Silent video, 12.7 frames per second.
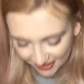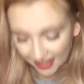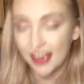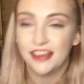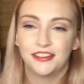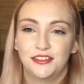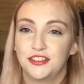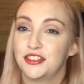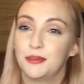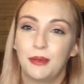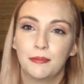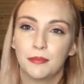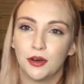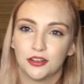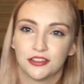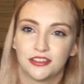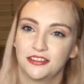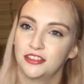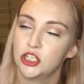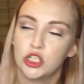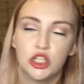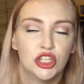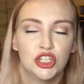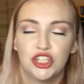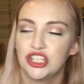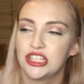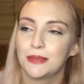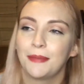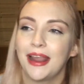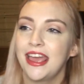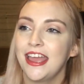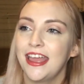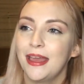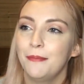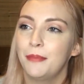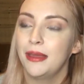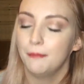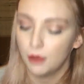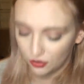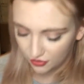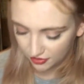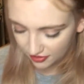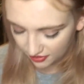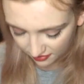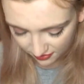Okay, just the pink box. Just the plain pink box.